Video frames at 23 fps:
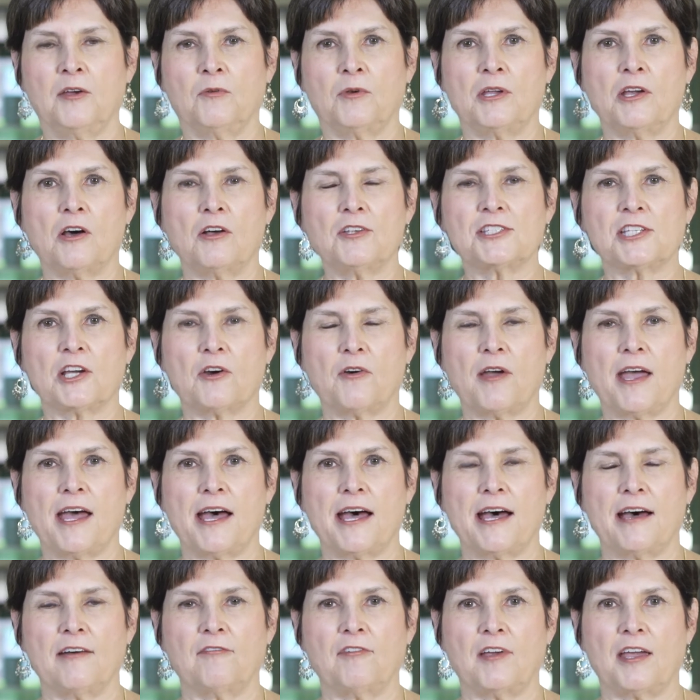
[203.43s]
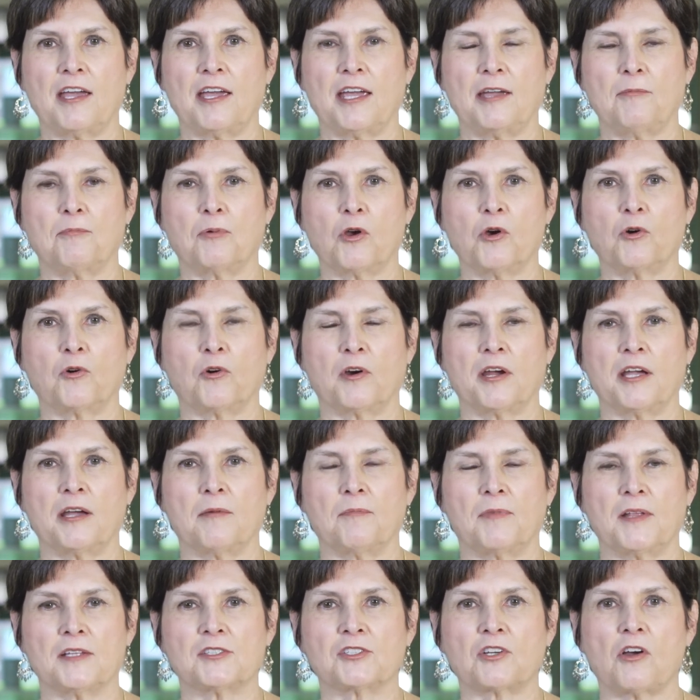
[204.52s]
We also have a
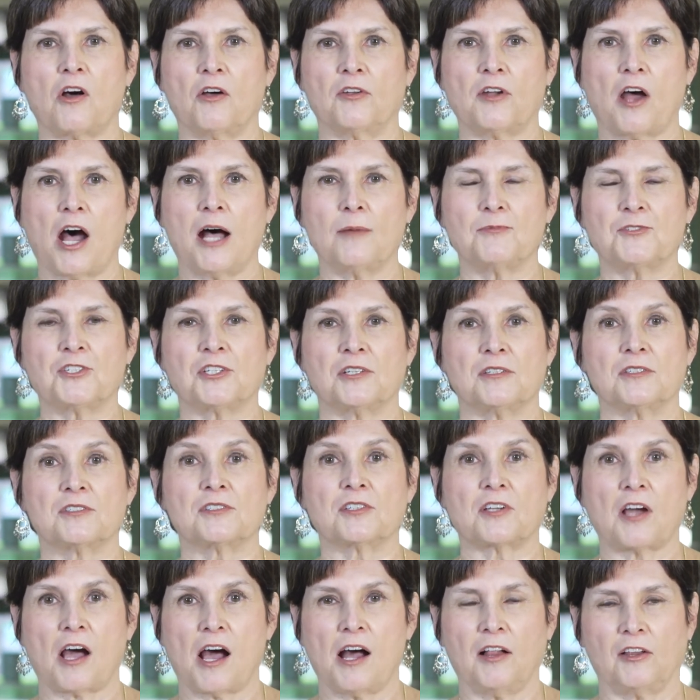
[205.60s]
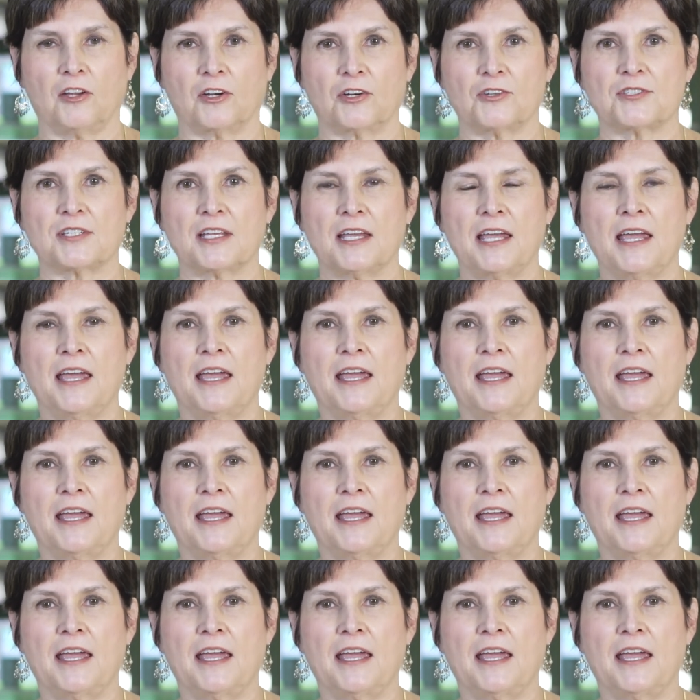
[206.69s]
program that's called Options Scholars,